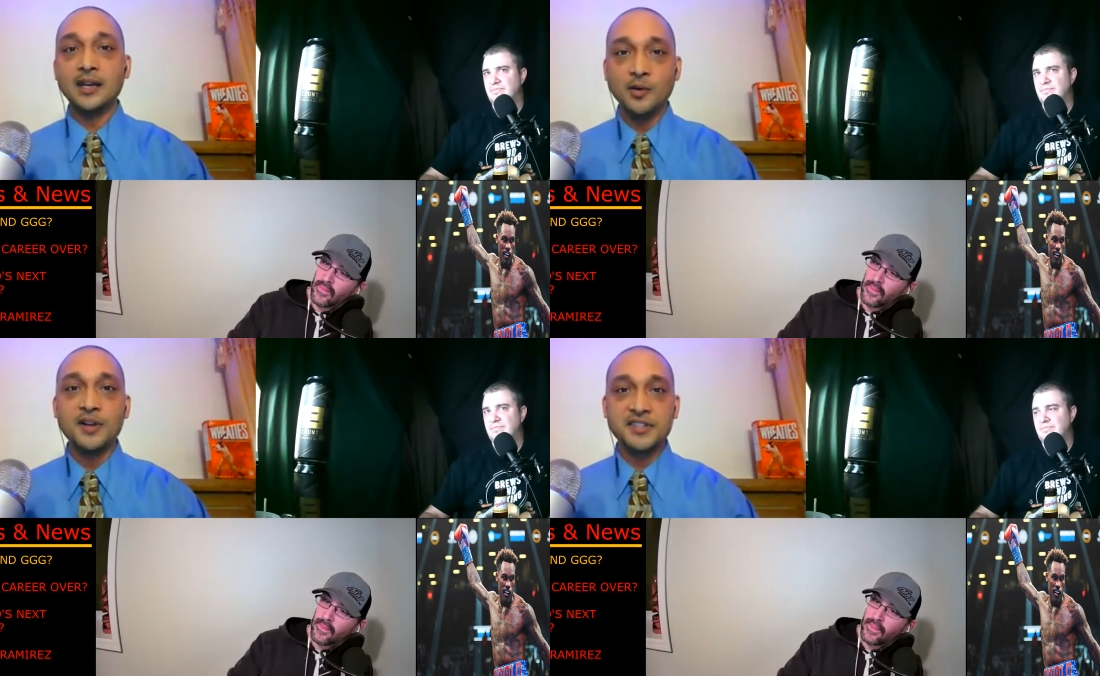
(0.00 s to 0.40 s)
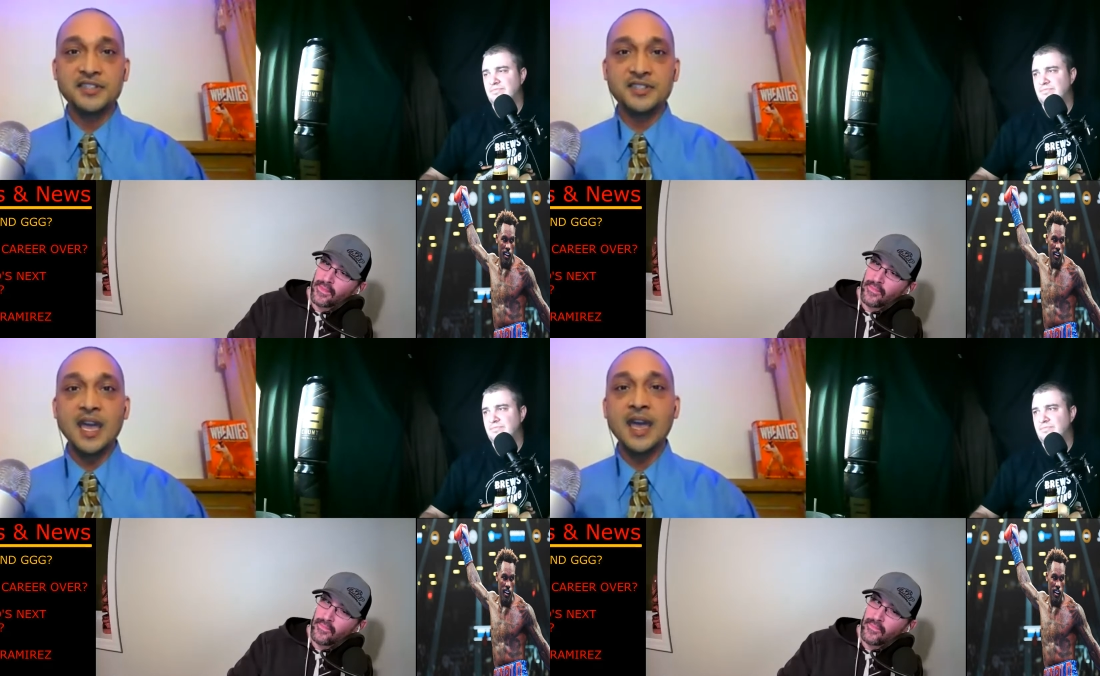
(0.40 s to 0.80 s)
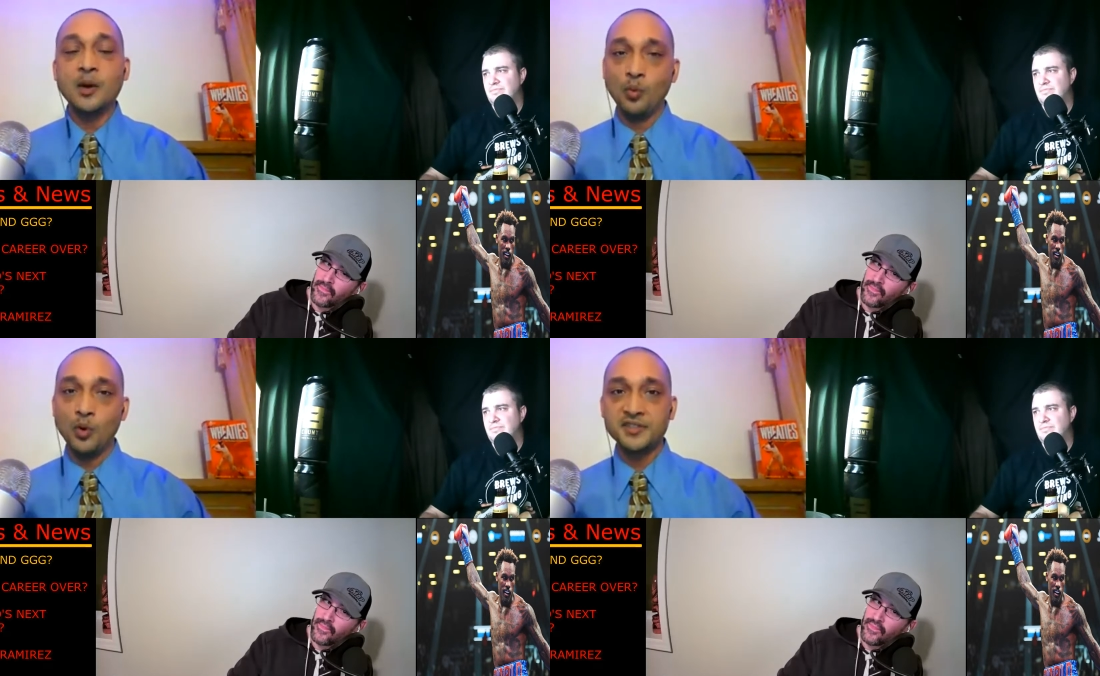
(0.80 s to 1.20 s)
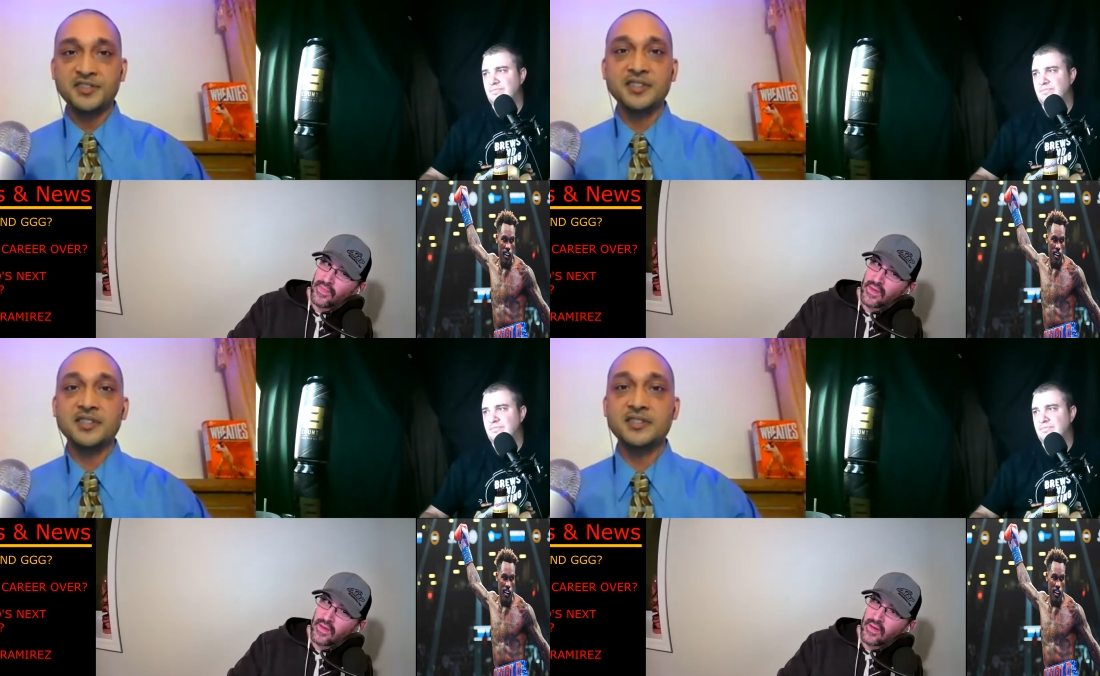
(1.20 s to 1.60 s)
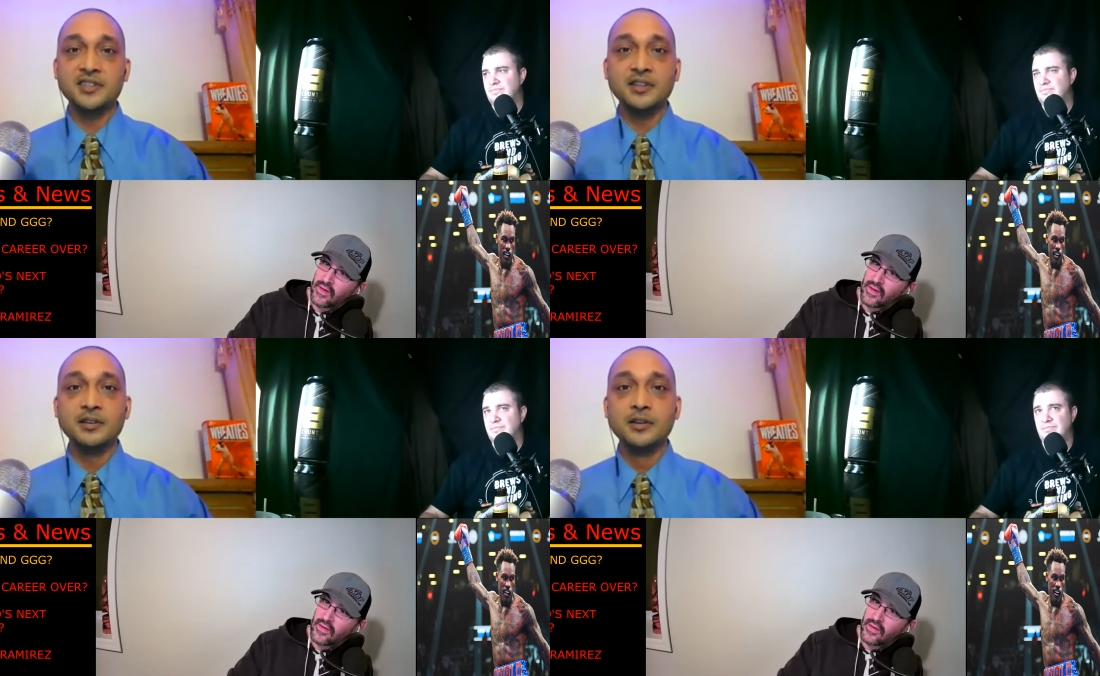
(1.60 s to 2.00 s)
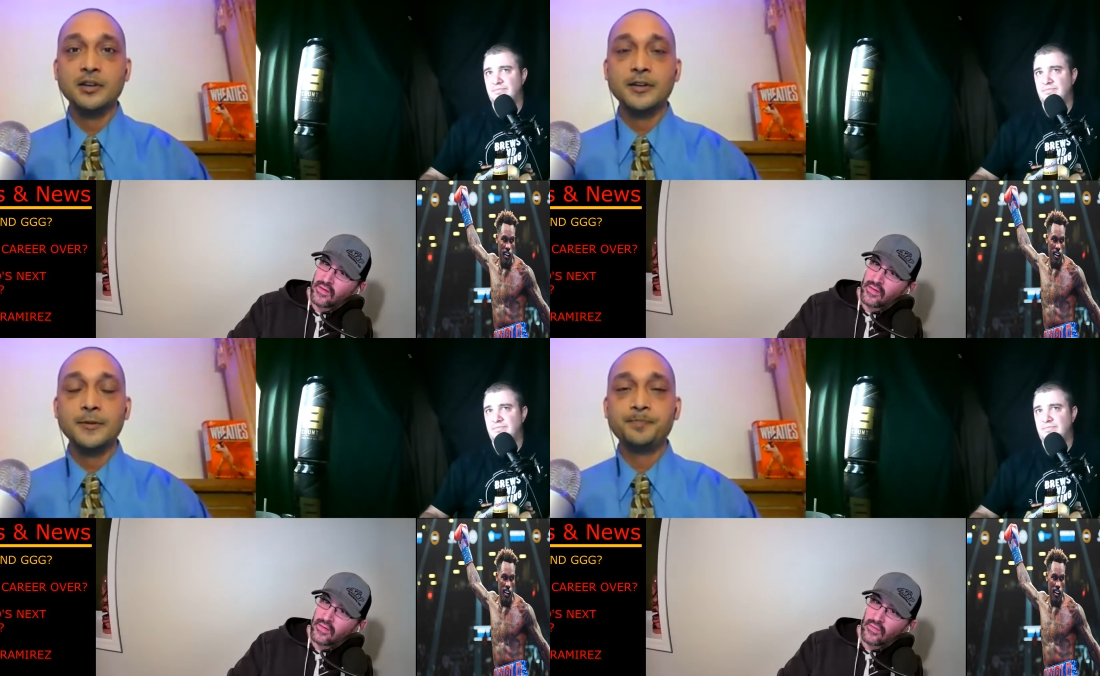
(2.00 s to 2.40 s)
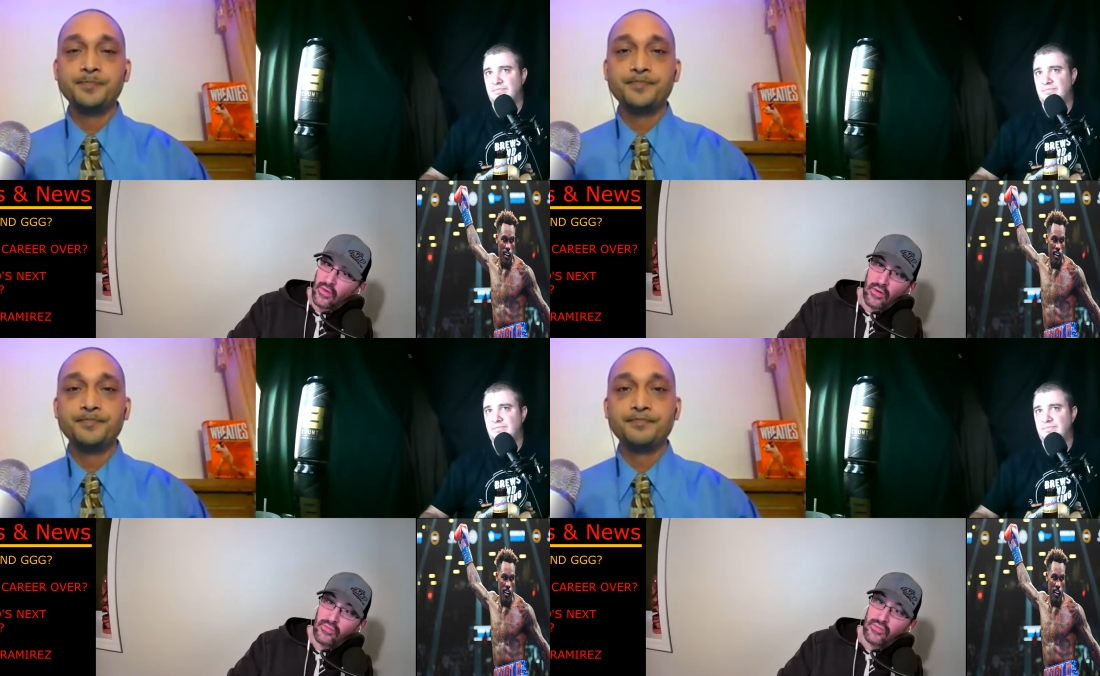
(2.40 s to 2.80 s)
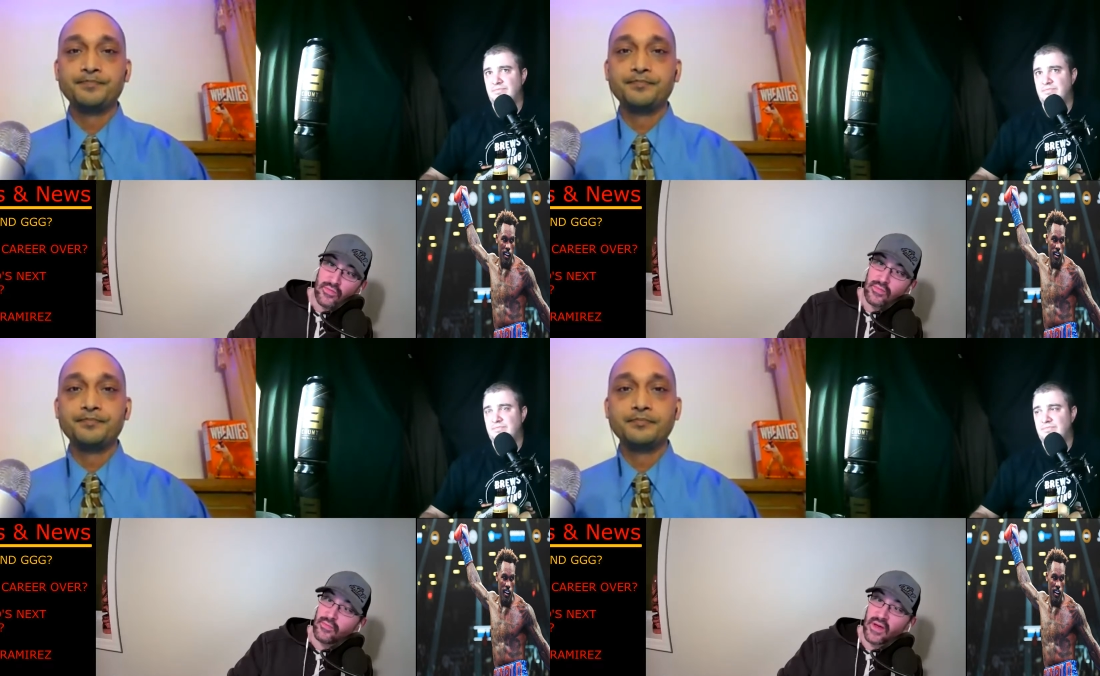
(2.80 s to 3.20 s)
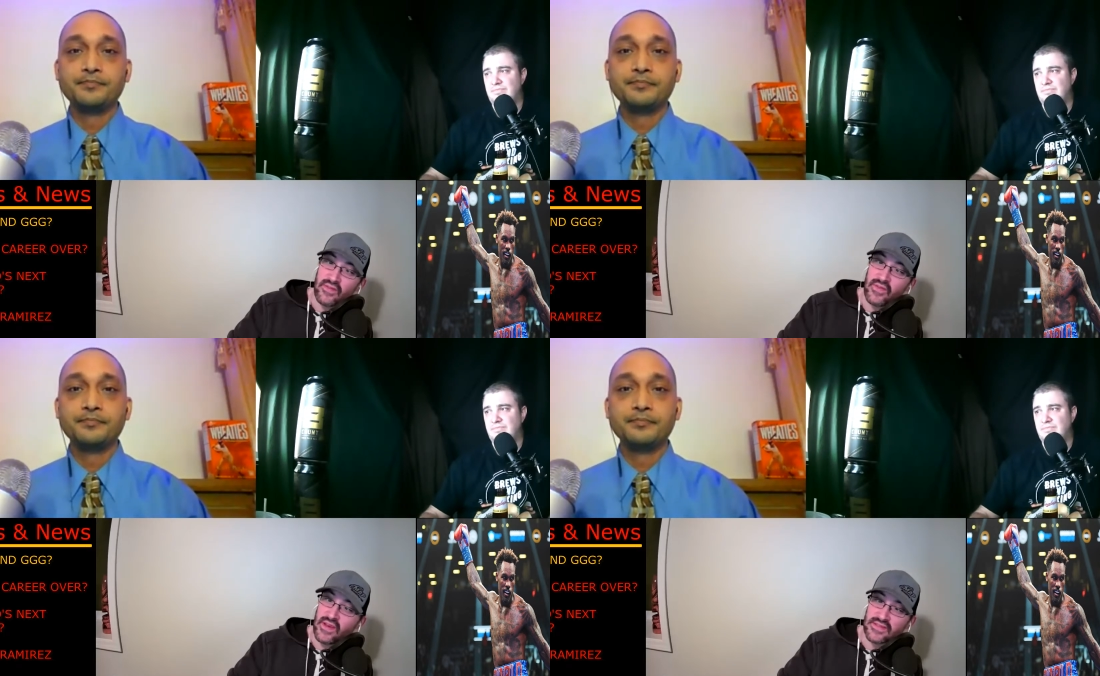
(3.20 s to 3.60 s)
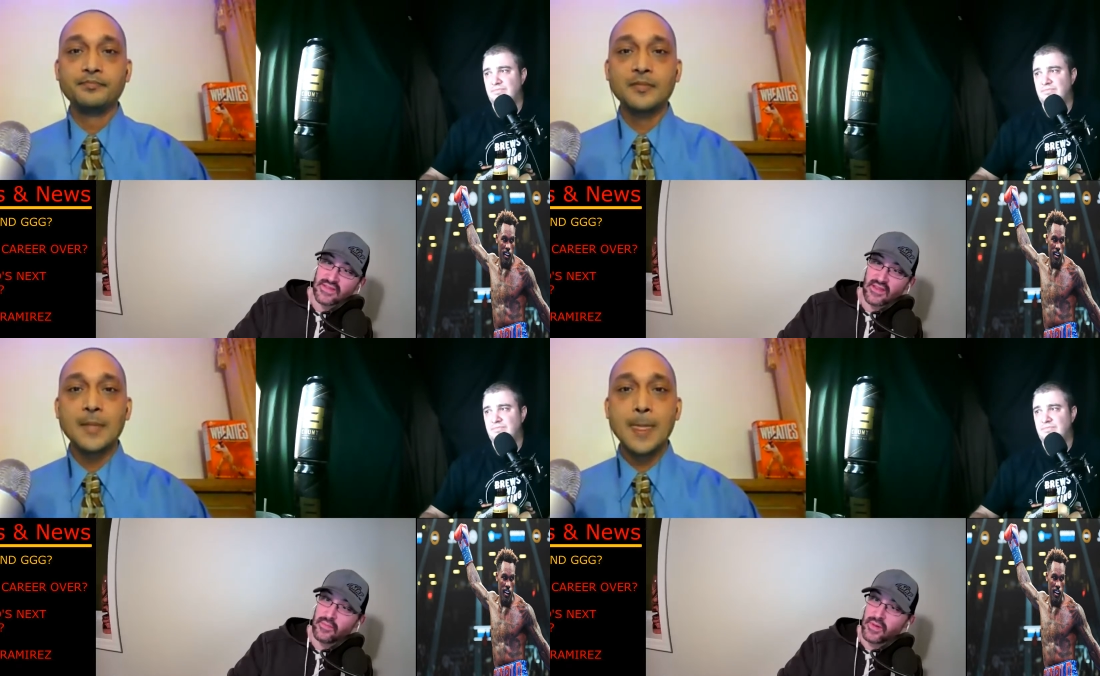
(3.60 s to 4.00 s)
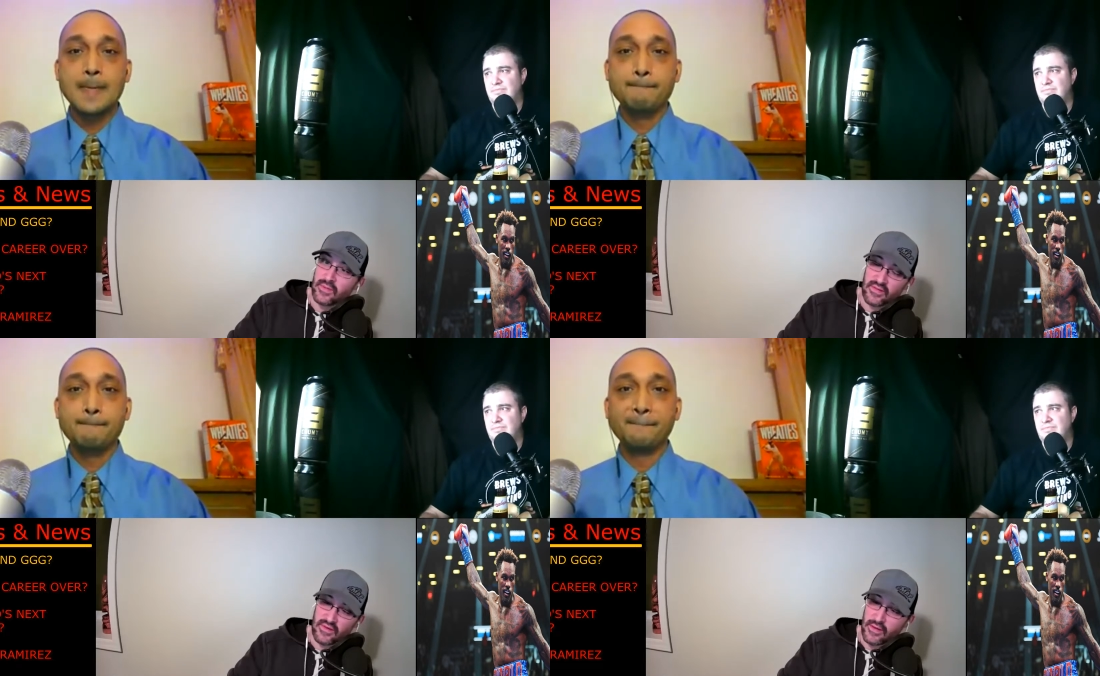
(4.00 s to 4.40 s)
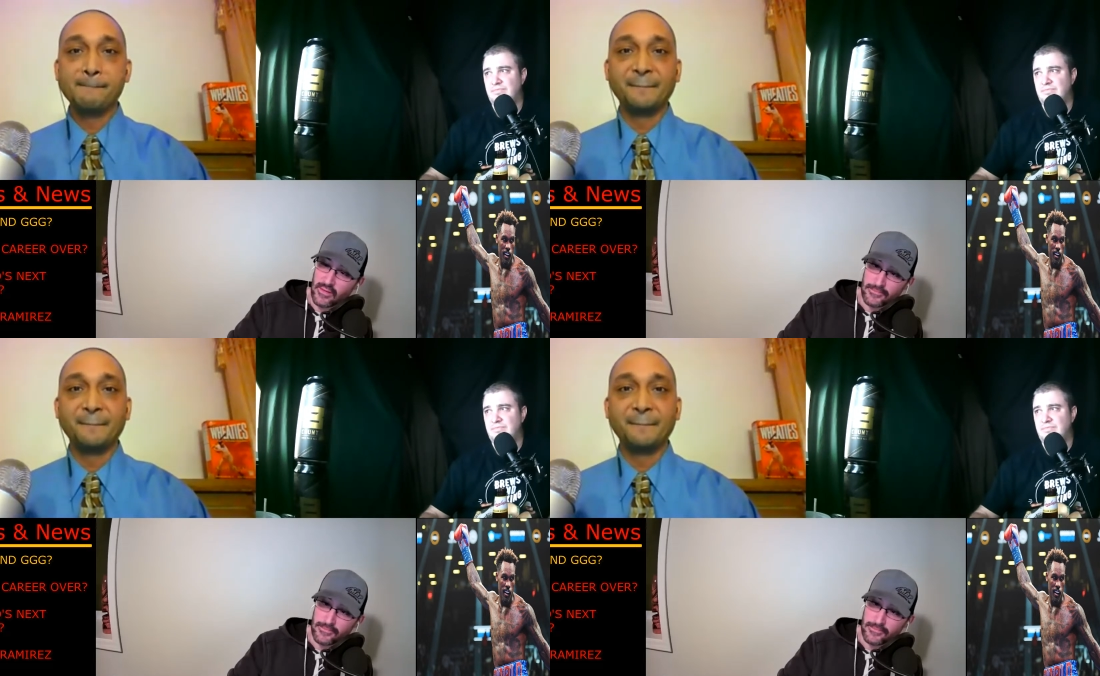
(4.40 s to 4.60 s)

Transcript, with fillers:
Speaker 1: He wants to stay at one sixty.
Speaker 2: Well, Benavidez is on the P B C.